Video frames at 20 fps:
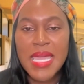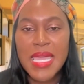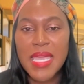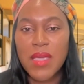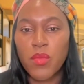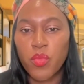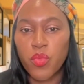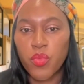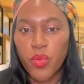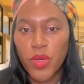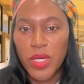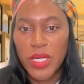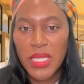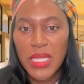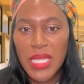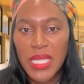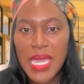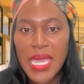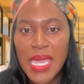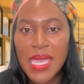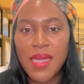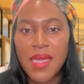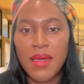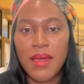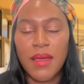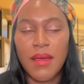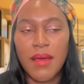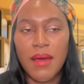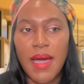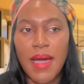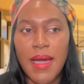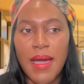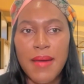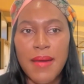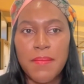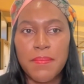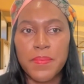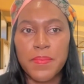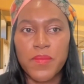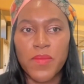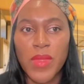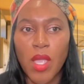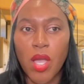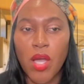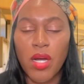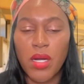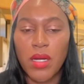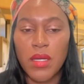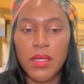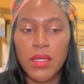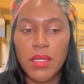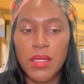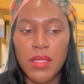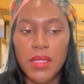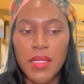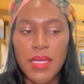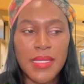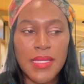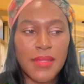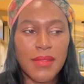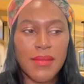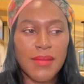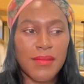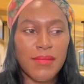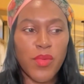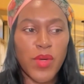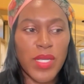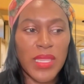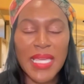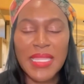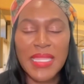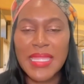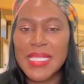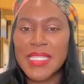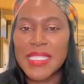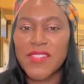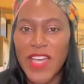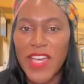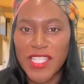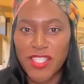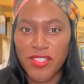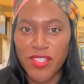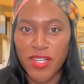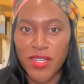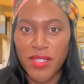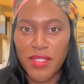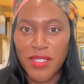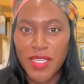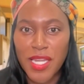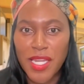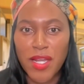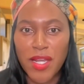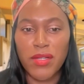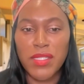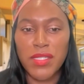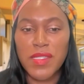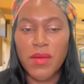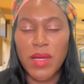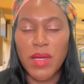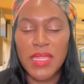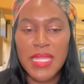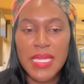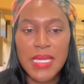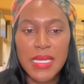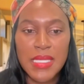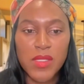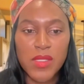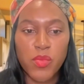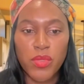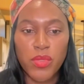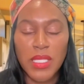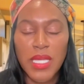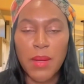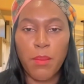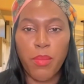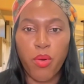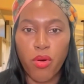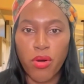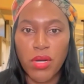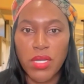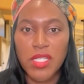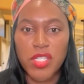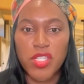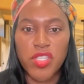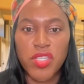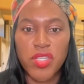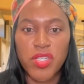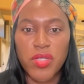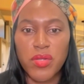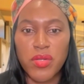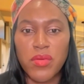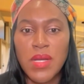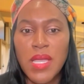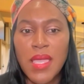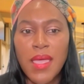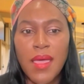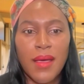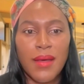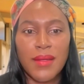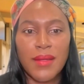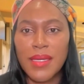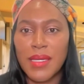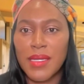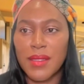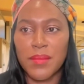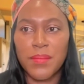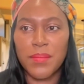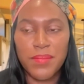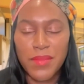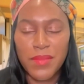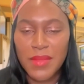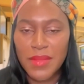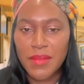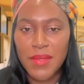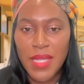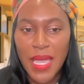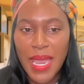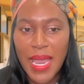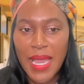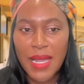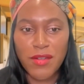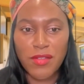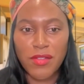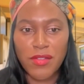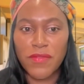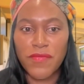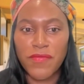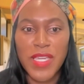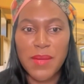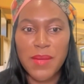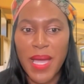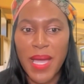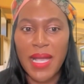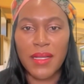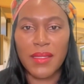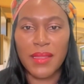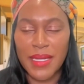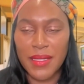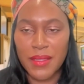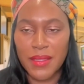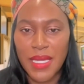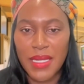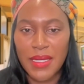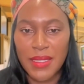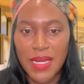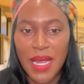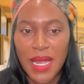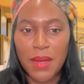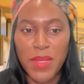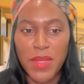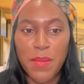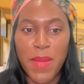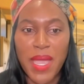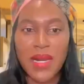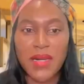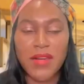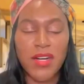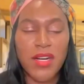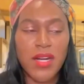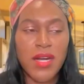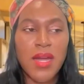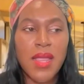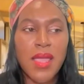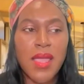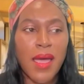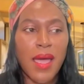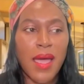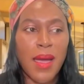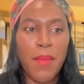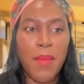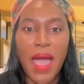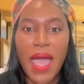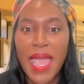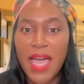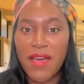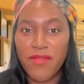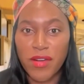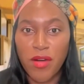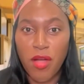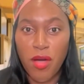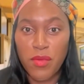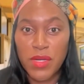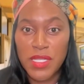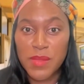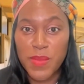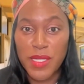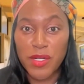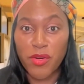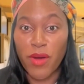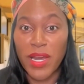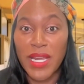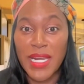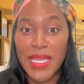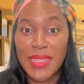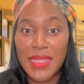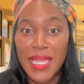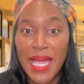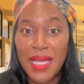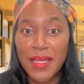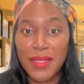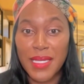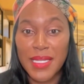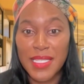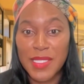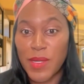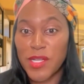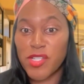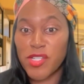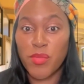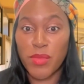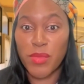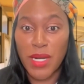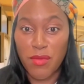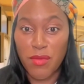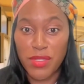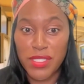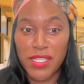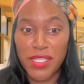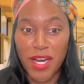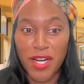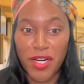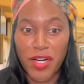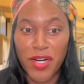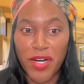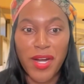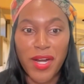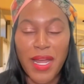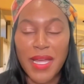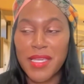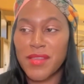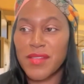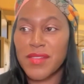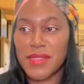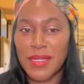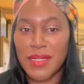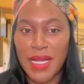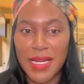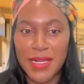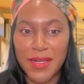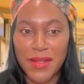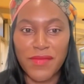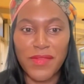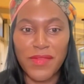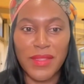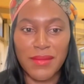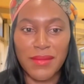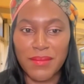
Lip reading: it really we let things fester, and so I think it's really important to handle feedback like in a timely manner. I haven't always been great at that, like especially when I was younger. I used to kind of